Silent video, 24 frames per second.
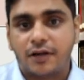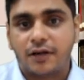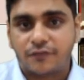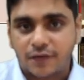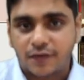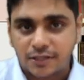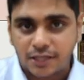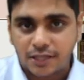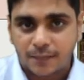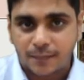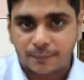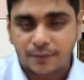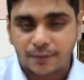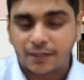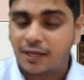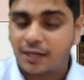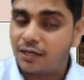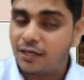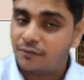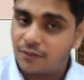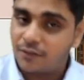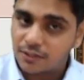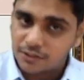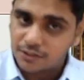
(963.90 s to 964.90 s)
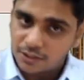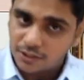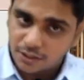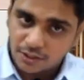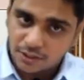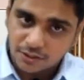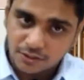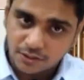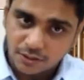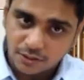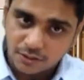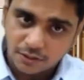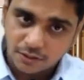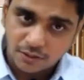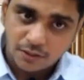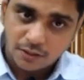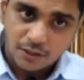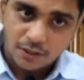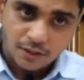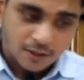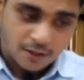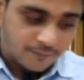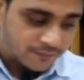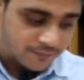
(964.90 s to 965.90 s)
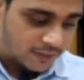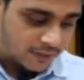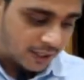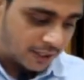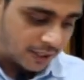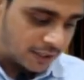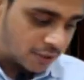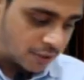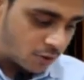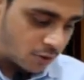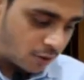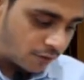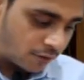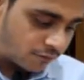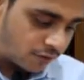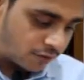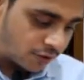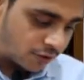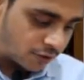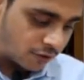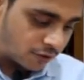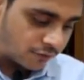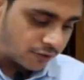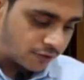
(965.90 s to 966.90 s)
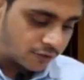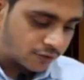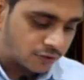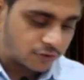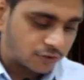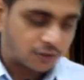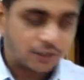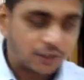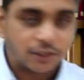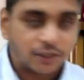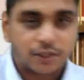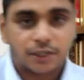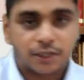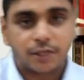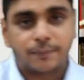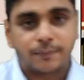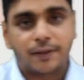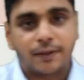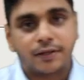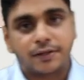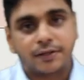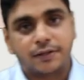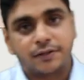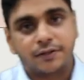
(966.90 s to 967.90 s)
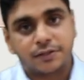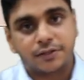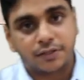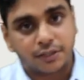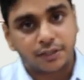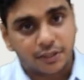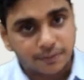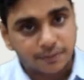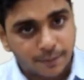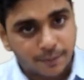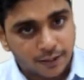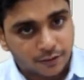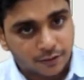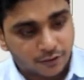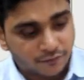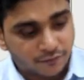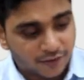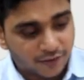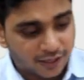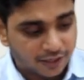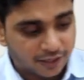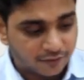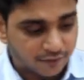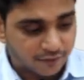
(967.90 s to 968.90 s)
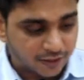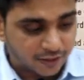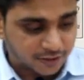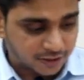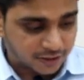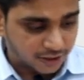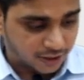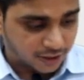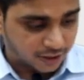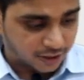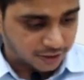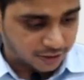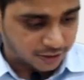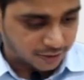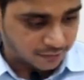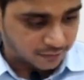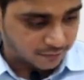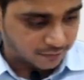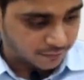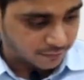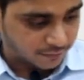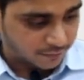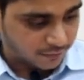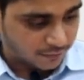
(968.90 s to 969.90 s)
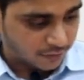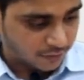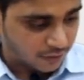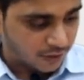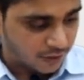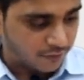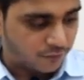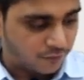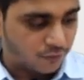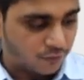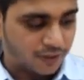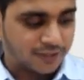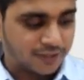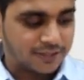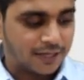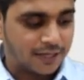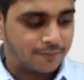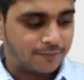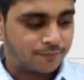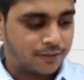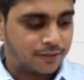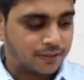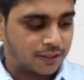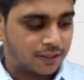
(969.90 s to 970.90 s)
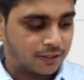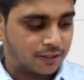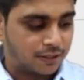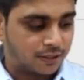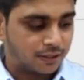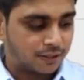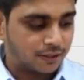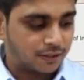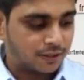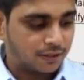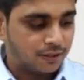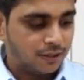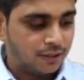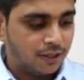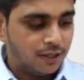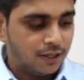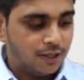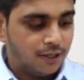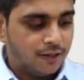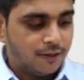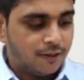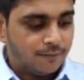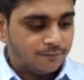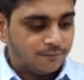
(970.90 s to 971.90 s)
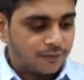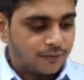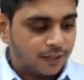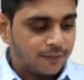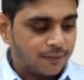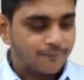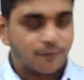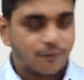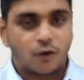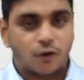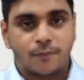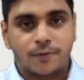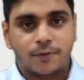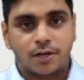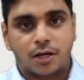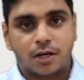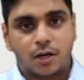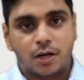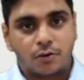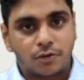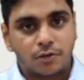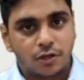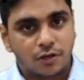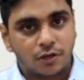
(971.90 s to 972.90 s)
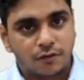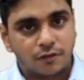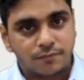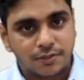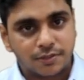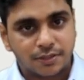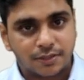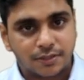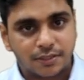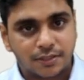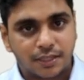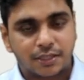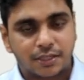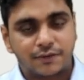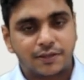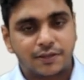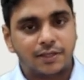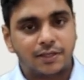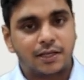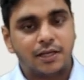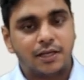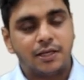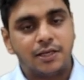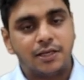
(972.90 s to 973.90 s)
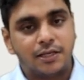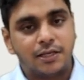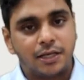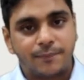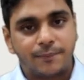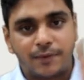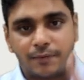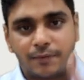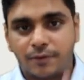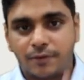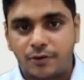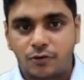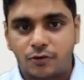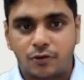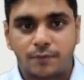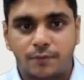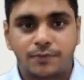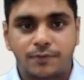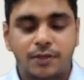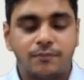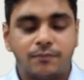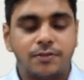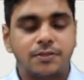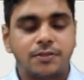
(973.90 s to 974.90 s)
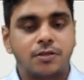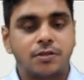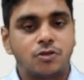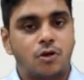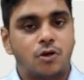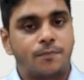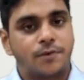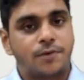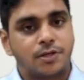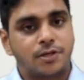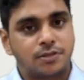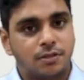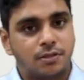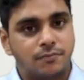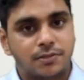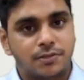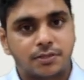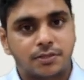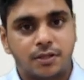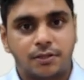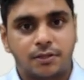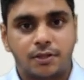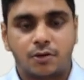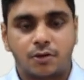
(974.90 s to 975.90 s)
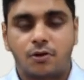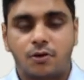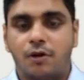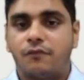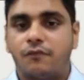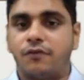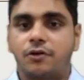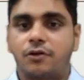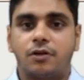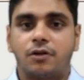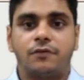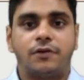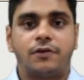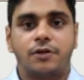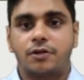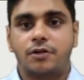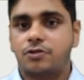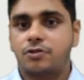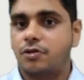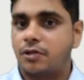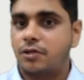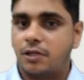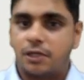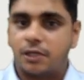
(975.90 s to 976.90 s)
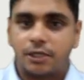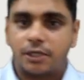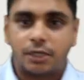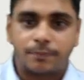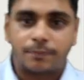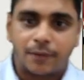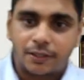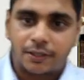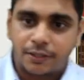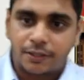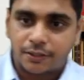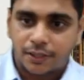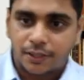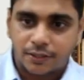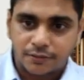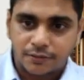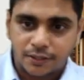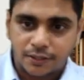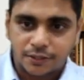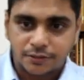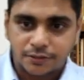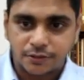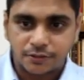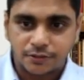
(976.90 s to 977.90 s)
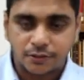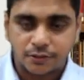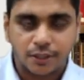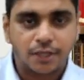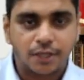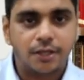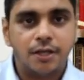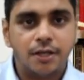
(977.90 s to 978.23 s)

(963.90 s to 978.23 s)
has happened, investigation. Any conflict of interest or any related party transaction, it is part of investigation. Okay, 4 examples are there. Improper accounting of business activity, illegal payment to obtain business, operational misconduct, conflict of interest or related party transactions. Okay,